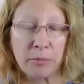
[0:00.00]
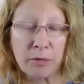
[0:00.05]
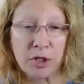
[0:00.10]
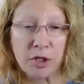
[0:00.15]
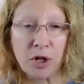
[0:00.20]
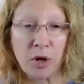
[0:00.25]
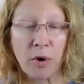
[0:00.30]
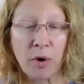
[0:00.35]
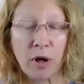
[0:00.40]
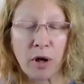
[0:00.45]

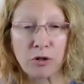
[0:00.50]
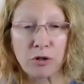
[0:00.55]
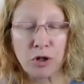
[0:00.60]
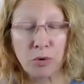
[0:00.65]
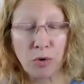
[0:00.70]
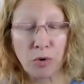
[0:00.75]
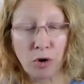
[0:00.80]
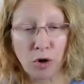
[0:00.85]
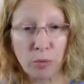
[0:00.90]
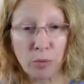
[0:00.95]
So I'll
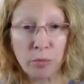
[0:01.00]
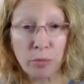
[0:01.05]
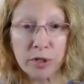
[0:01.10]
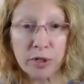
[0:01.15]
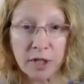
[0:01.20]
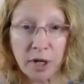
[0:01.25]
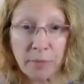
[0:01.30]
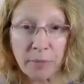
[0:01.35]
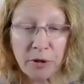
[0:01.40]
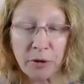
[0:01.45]
do
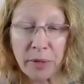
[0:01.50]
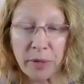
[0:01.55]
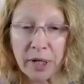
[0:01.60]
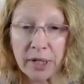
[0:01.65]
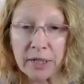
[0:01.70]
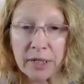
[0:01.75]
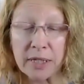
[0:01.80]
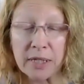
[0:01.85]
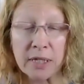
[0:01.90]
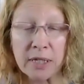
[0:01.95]
herbal
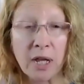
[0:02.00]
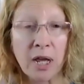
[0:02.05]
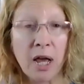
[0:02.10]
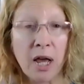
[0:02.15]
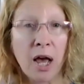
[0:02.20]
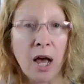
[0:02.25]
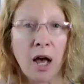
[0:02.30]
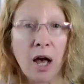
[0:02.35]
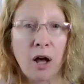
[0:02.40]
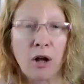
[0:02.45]
supplements.
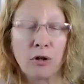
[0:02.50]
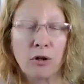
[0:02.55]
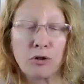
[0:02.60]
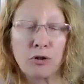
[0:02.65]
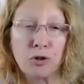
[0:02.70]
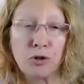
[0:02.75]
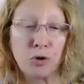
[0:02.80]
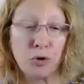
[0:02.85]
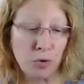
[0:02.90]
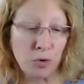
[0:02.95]
I'll
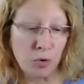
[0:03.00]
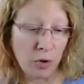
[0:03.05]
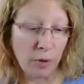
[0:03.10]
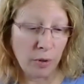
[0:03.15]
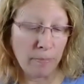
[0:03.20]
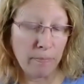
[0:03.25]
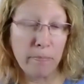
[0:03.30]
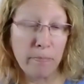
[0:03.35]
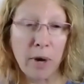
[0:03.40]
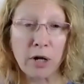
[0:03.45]

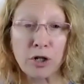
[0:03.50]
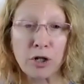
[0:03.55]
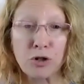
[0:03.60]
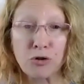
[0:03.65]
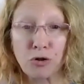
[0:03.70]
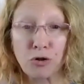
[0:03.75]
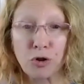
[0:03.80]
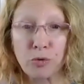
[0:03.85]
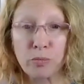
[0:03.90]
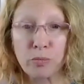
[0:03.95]
do
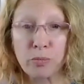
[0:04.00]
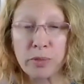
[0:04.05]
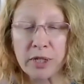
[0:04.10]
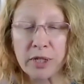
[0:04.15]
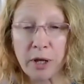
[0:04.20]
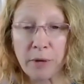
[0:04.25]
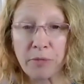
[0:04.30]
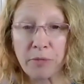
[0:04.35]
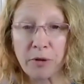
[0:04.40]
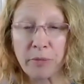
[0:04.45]
mushroom
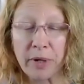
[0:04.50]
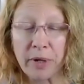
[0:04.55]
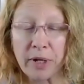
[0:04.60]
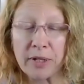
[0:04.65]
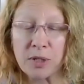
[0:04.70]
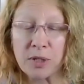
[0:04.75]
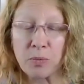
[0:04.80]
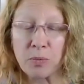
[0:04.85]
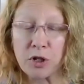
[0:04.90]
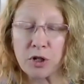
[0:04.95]

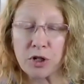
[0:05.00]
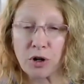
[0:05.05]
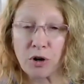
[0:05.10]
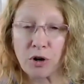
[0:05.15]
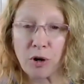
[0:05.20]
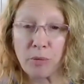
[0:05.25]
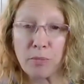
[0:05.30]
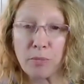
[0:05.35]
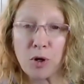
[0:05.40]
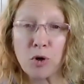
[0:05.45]
supplements, which
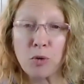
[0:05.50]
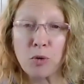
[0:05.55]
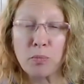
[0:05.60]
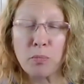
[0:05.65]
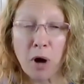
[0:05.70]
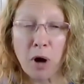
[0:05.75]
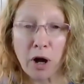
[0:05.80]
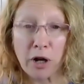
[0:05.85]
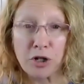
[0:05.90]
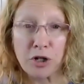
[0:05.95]
are
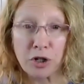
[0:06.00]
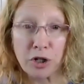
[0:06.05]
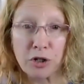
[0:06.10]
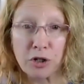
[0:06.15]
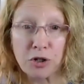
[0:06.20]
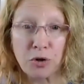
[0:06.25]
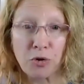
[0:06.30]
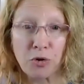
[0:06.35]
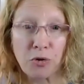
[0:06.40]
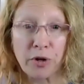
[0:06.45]
immune
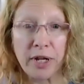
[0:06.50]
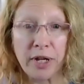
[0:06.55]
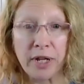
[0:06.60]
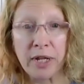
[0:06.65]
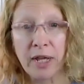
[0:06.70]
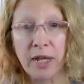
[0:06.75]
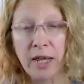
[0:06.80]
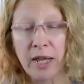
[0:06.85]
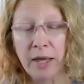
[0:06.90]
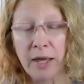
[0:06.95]

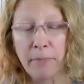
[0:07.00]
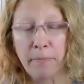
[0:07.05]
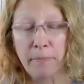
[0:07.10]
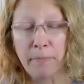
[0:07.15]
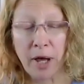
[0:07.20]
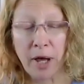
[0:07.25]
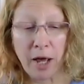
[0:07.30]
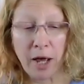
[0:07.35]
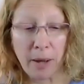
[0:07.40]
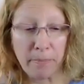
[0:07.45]
modulatory.
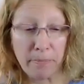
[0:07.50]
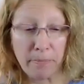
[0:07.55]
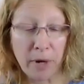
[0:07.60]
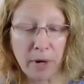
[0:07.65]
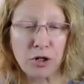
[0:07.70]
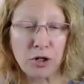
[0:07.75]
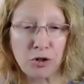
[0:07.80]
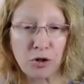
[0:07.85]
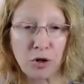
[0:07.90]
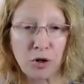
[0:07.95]

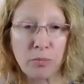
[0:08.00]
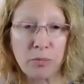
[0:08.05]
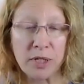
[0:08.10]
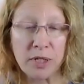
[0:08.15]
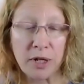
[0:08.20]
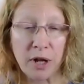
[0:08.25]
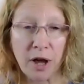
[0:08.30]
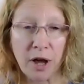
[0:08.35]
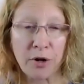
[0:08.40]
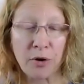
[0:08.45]

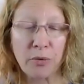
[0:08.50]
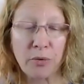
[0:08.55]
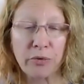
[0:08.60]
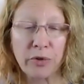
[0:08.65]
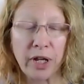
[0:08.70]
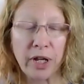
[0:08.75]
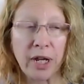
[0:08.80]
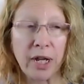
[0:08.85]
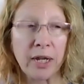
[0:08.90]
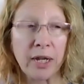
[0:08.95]
Mushrooms not
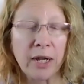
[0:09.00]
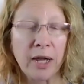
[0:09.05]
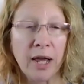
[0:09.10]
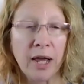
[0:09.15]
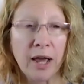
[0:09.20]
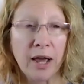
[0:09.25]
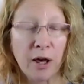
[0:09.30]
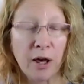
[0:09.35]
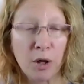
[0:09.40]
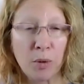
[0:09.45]
only
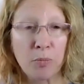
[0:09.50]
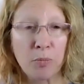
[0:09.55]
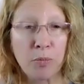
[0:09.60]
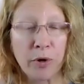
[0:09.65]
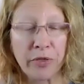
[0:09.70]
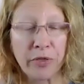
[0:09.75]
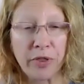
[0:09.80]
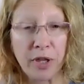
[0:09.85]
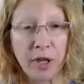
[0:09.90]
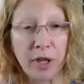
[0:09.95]

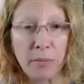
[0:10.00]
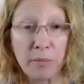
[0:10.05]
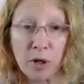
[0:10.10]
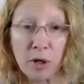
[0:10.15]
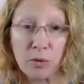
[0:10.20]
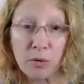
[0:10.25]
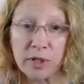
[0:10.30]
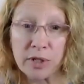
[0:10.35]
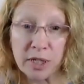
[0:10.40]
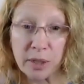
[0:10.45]
help with the
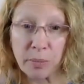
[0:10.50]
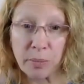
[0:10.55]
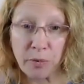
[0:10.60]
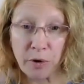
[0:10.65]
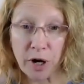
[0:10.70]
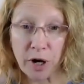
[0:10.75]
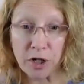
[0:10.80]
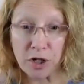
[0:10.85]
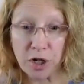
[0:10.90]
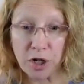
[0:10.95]
immune
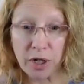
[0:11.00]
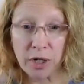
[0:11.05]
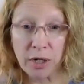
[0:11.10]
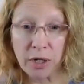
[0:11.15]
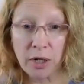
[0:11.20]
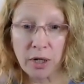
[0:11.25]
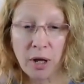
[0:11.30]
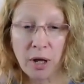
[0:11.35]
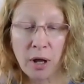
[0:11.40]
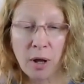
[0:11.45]

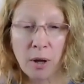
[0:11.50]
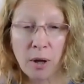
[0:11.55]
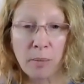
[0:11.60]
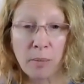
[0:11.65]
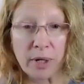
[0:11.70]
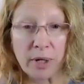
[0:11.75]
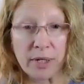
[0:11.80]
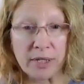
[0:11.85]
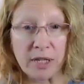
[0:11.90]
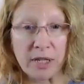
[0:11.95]
suppression,
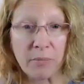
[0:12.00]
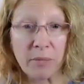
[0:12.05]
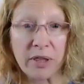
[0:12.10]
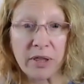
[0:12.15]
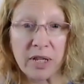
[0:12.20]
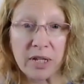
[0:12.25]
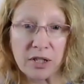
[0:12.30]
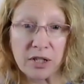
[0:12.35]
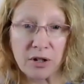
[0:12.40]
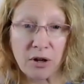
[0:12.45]
but some
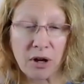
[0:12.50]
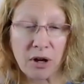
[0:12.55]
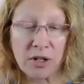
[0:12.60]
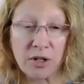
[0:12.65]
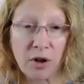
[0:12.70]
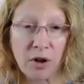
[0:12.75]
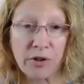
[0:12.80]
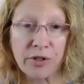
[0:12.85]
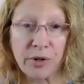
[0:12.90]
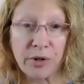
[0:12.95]
of these
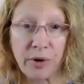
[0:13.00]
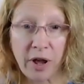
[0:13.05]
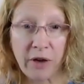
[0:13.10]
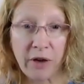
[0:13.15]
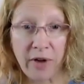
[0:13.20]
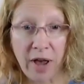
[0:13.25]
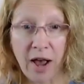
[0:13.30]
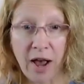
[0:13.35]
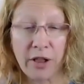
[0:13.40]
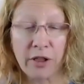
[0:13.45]
dogs also
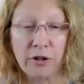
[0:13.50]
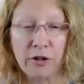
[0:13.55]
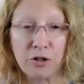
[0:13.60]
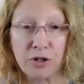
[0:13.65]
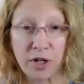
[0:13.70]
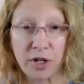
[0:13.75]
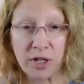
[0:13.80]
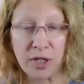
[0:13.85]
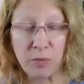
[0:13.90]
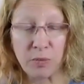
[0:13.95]
have
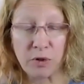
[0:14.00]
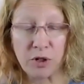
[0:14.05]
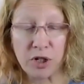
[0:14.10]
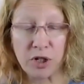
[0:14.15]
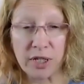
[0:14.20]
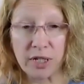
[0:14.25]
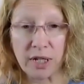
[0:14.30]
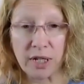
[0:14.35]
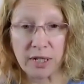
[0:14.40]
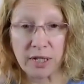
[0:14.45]
allergies,
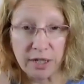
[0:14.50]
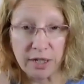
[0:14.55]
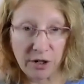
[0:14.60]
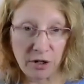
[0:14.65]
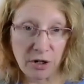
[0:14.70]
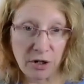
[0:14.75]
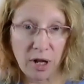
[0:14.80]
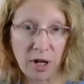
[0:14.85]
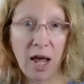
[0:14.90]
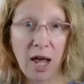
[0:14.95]
which is
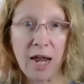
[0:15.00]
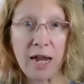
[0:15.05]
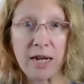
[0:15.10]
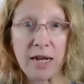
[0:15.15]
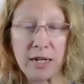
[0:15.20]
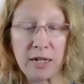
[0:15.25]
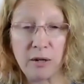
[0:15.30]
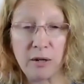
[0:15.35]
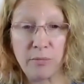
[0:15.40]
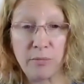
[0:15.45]
considered a
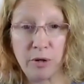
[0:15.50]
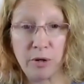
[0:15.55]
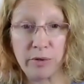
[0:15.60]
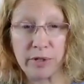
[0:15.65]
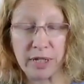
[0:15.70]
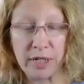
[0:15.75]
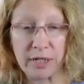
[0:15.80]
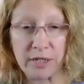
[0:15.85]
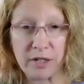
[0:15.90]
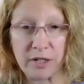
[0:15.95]
heightened
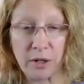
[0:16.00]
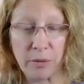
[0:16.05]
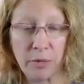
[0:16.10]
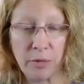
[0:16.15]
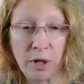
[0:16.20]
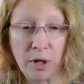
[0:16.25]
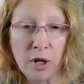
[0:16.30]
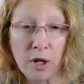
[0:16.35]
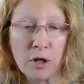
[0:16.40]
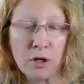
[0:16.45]
immune
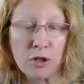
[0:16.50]
system.